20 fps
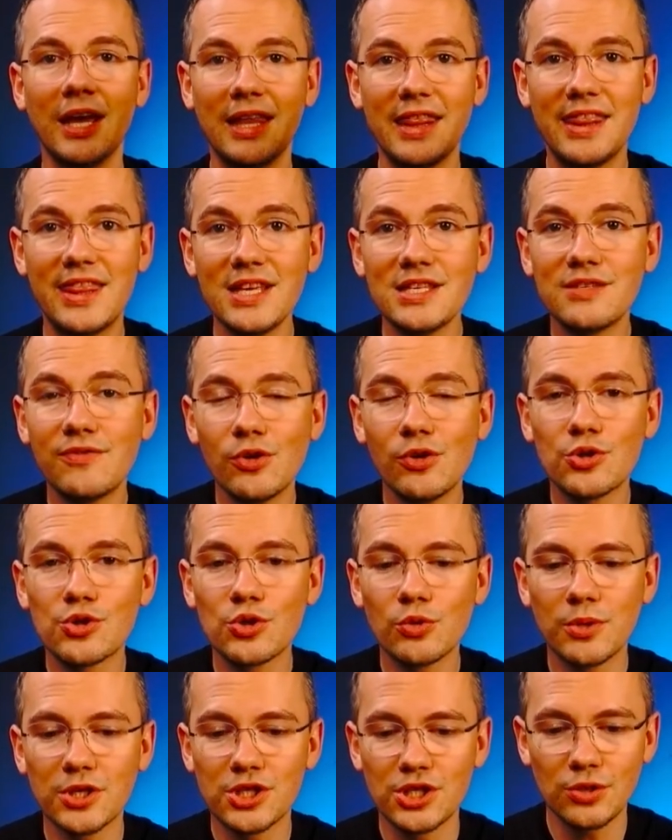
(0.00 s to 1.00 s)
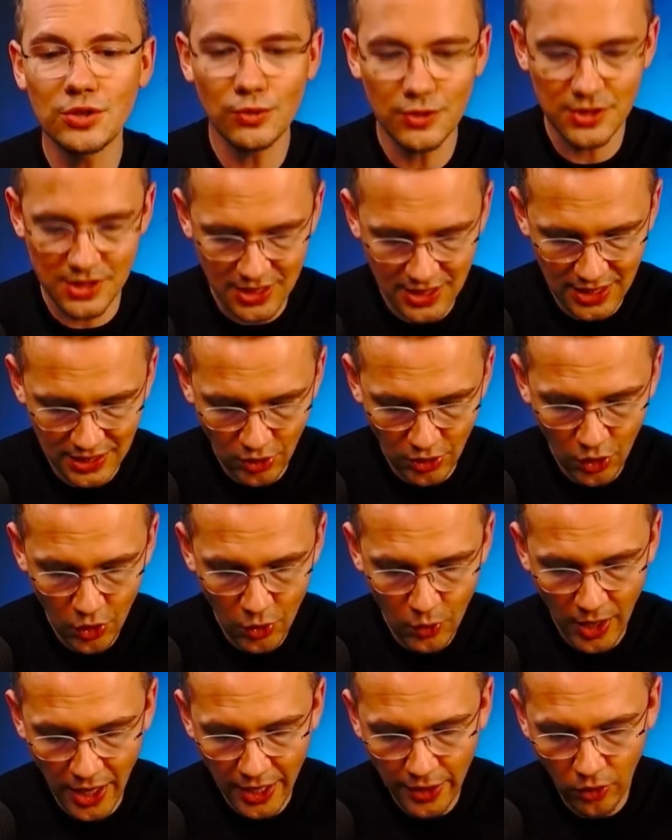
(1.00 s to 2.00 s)
this virtual machine will see that,
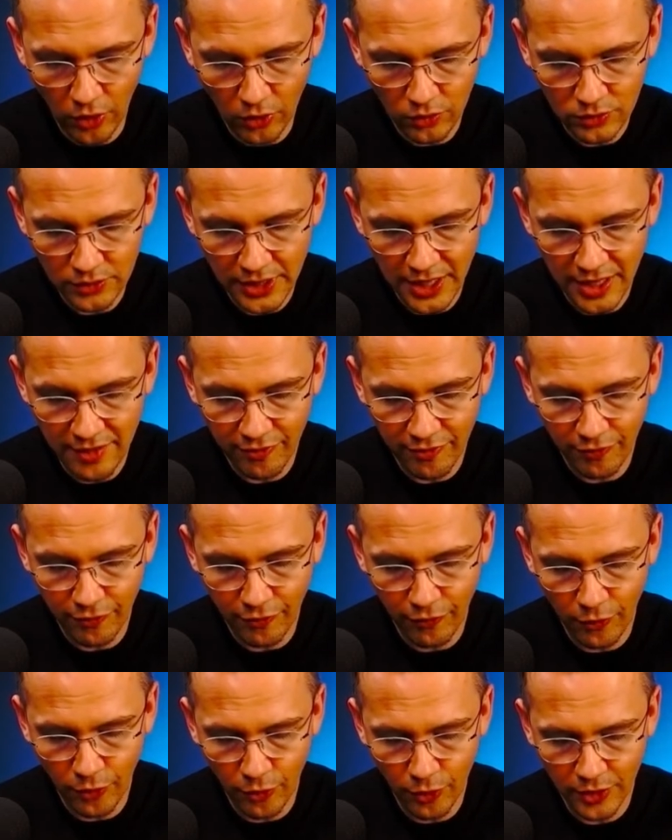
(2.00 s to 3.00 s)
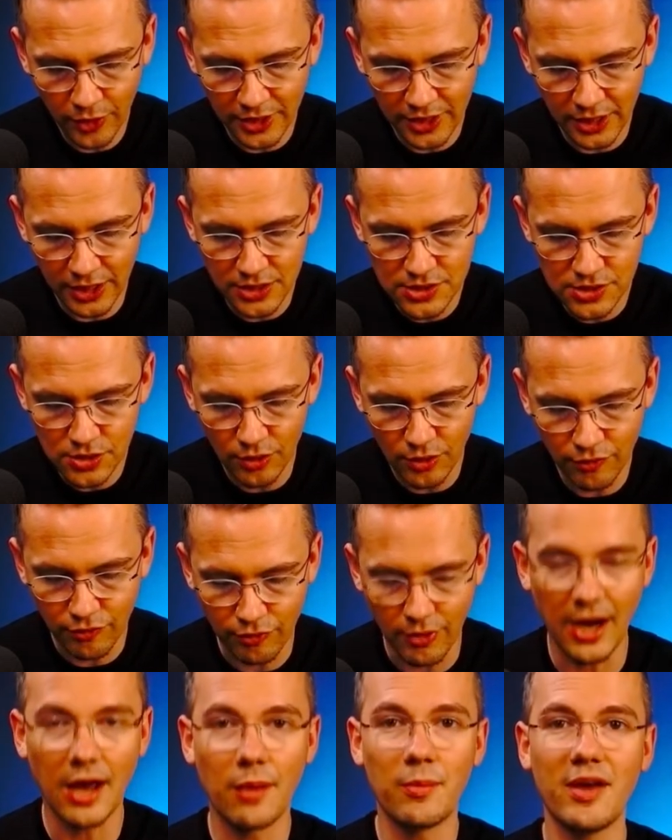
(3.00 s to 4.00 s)
oh, I only have 4 gigs of
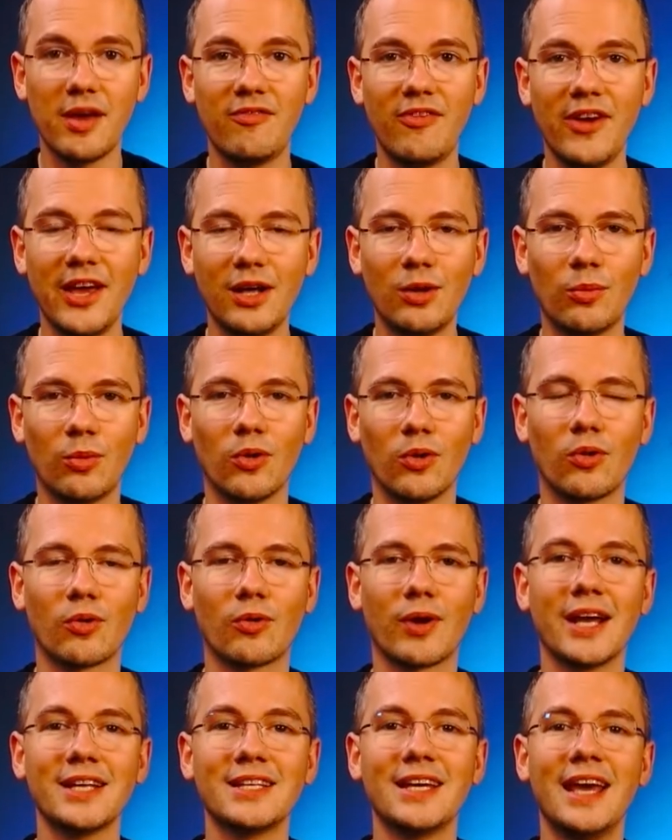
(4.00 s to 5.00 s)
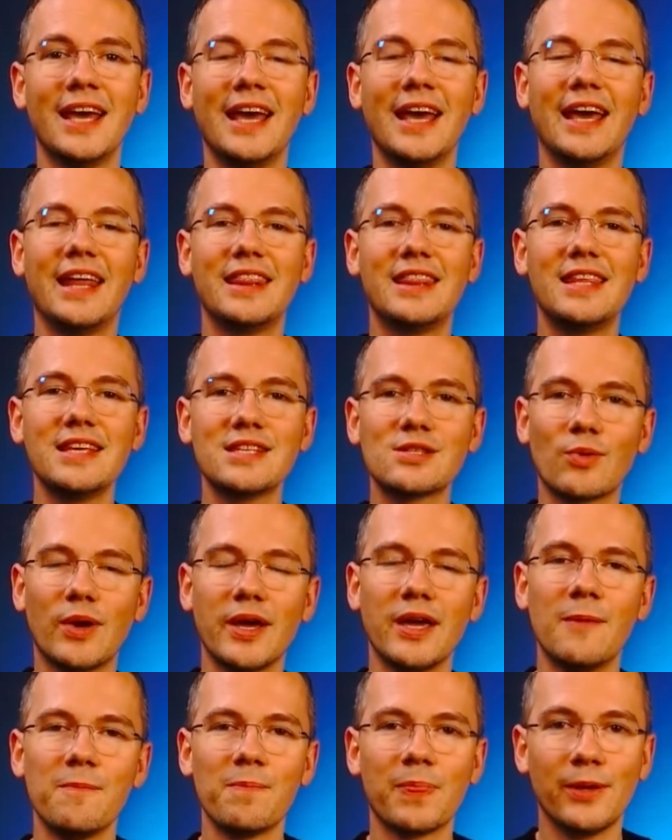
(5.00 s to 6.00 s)
RAM available, all right? And this
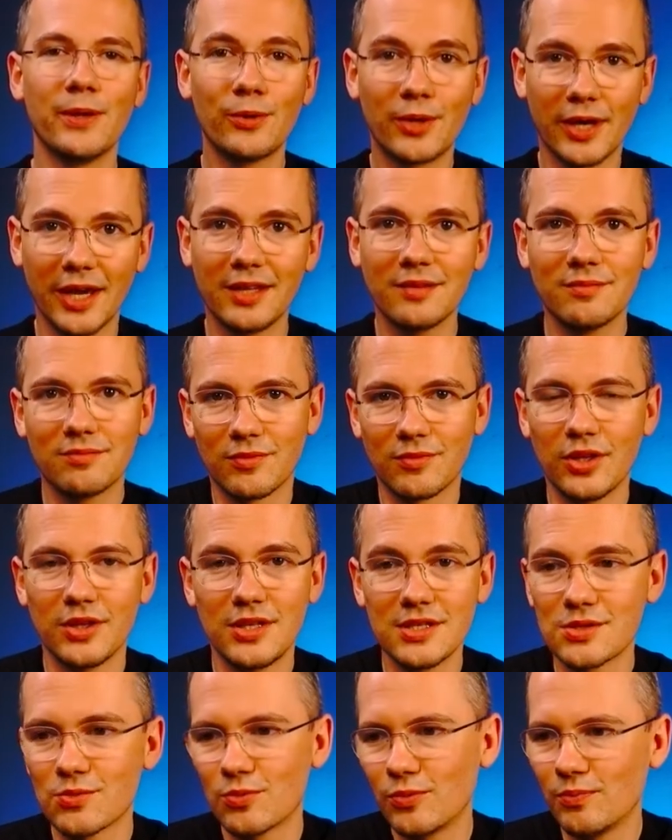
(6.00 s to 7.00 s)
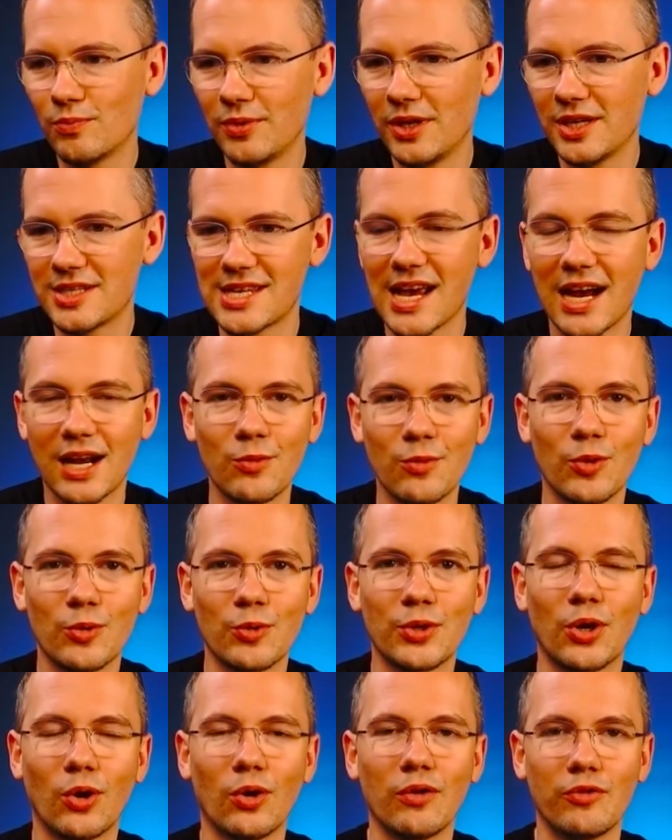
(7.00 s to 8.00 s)
way, this is exactly what
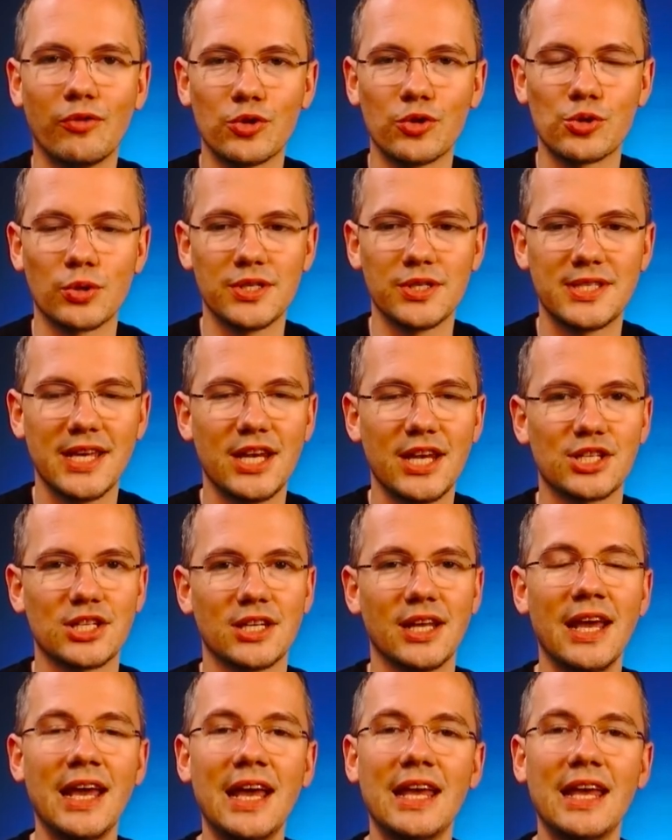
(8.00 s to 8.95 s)
we call virtualization.